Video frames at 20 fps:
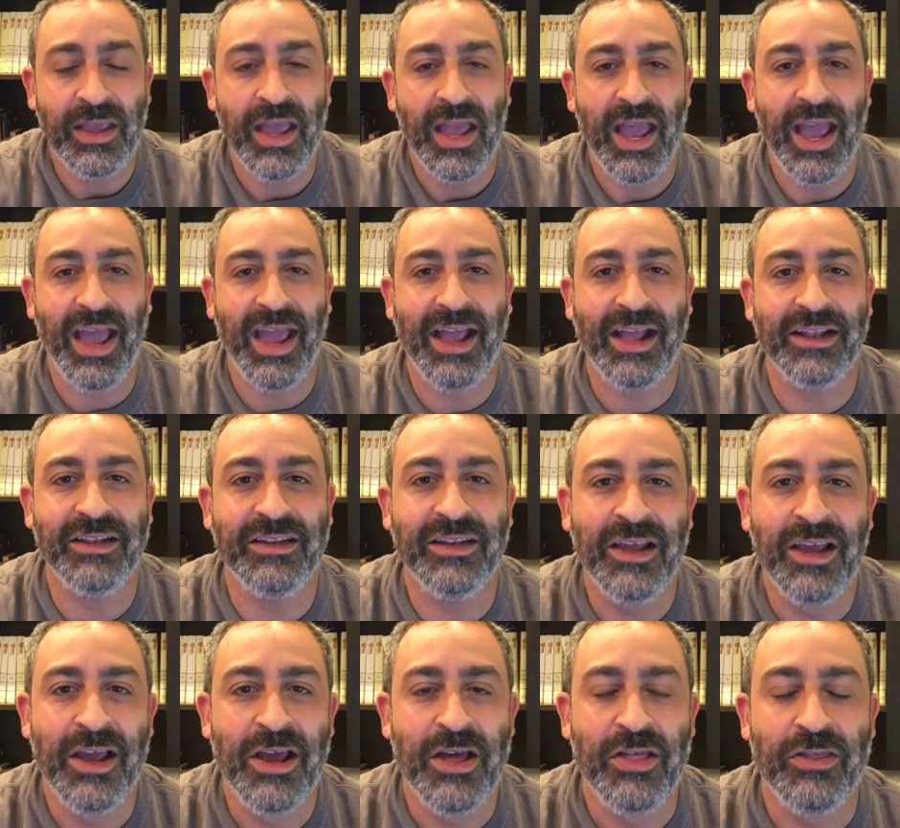And
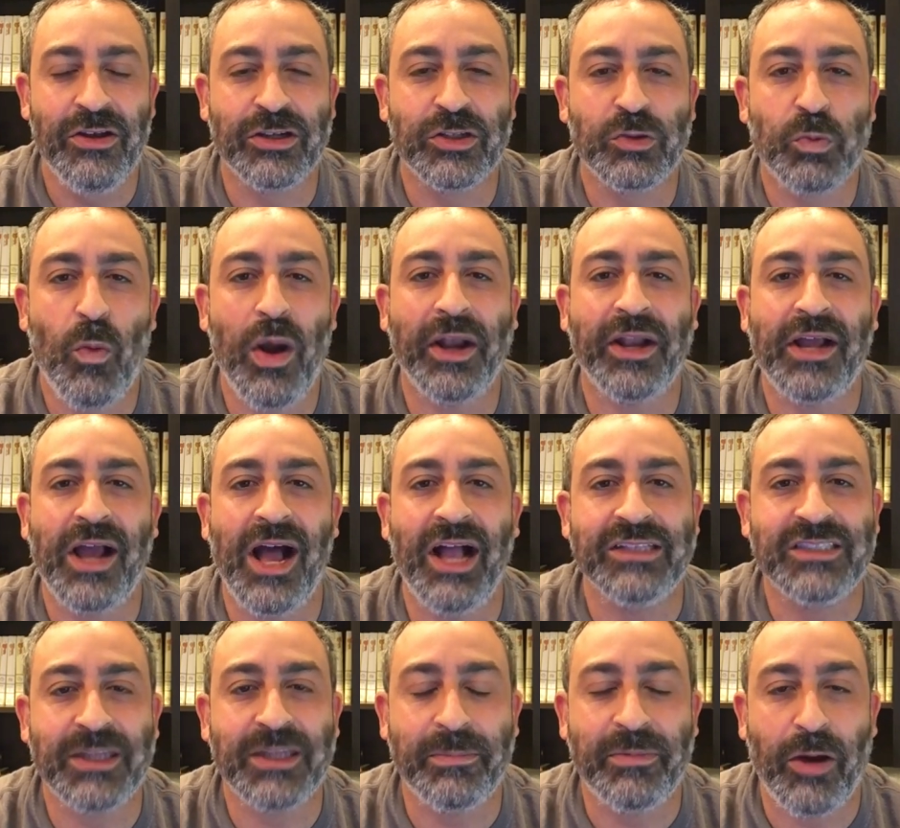there's one
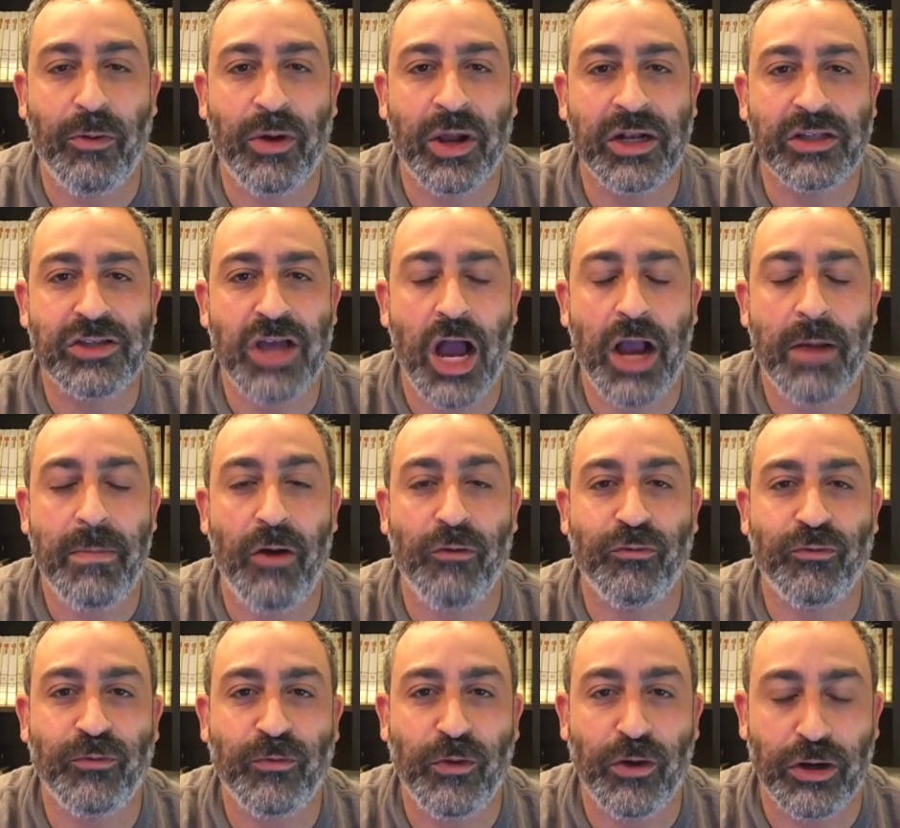concept that we're going to talk
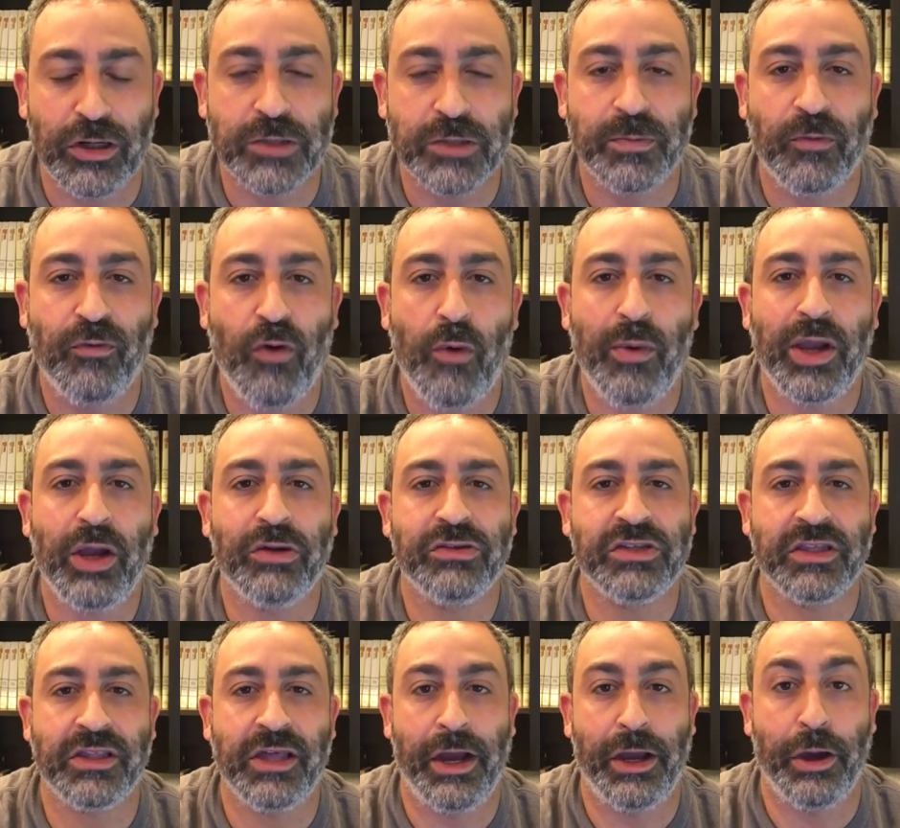about first before we go
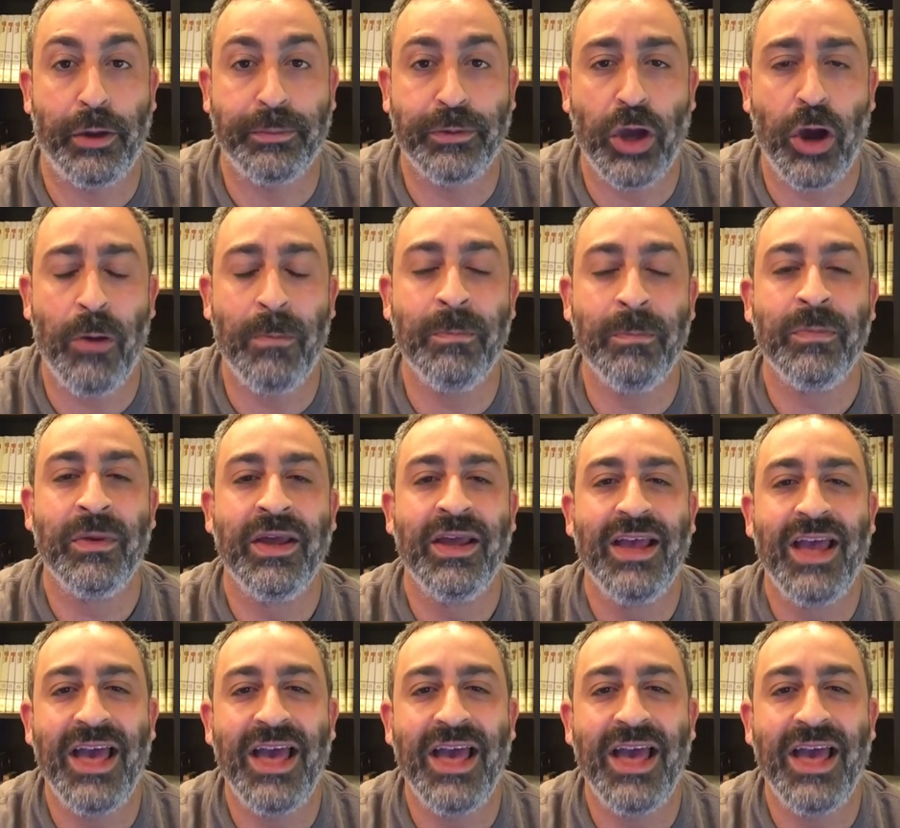to the Hayom,